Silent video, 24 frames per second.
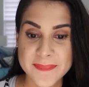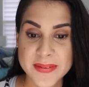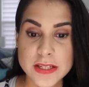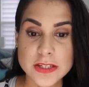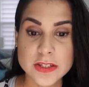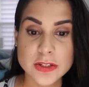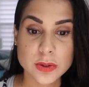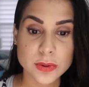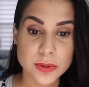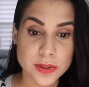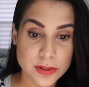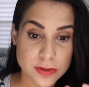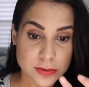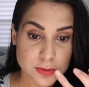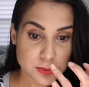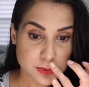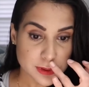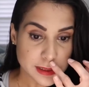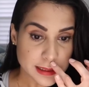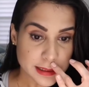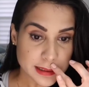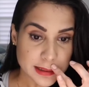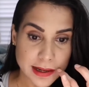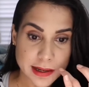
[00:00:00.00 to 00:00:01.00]
So it's
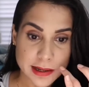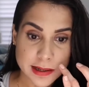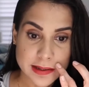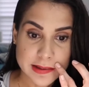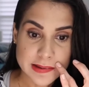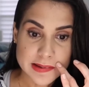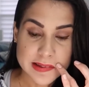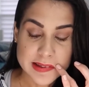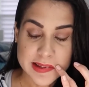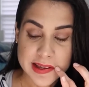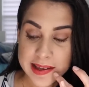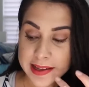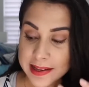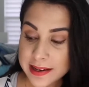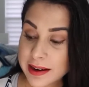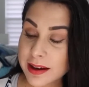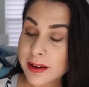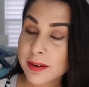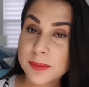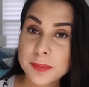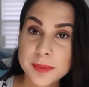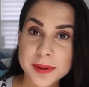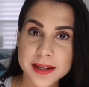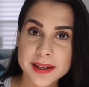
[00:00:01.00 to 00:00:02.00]
really nice, and
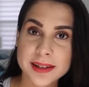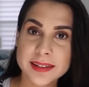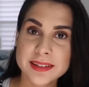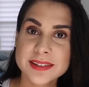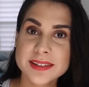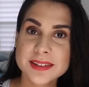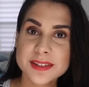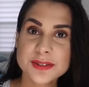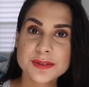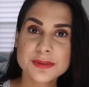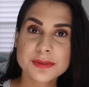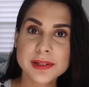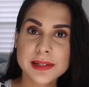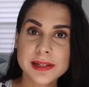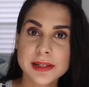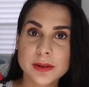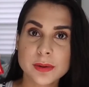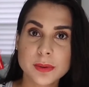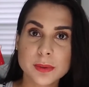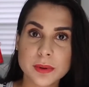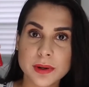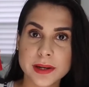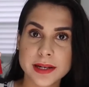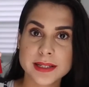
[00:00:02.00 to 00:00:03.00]
oh my god, this is really
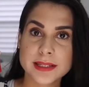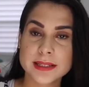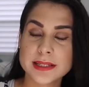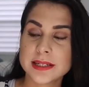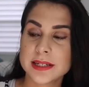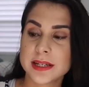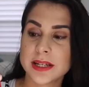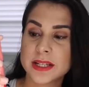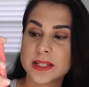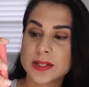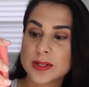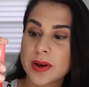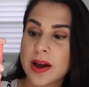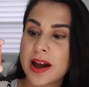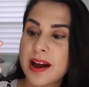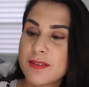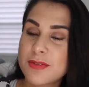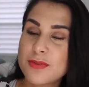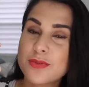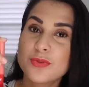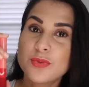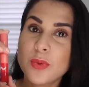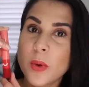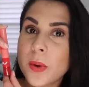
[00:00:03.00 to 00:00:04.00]
cool idea to have
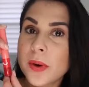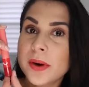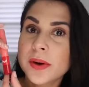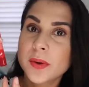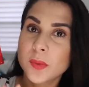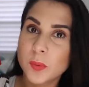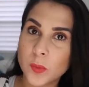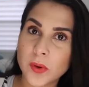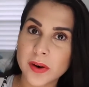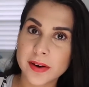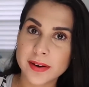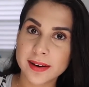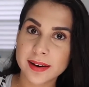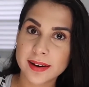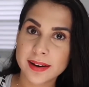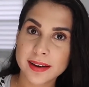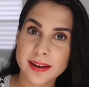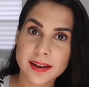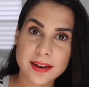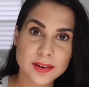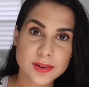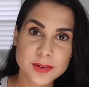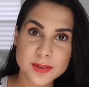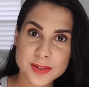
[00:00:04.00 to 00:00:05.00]
4 in 1.
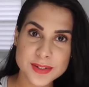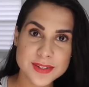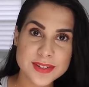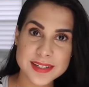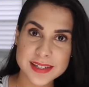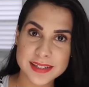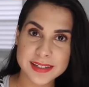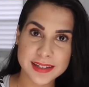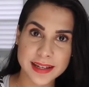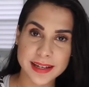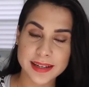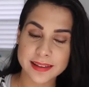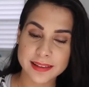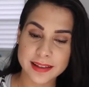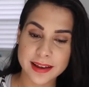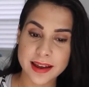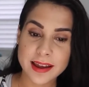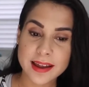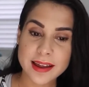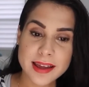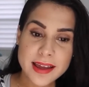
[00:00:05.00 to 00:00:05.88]
Like, who doesn't like that?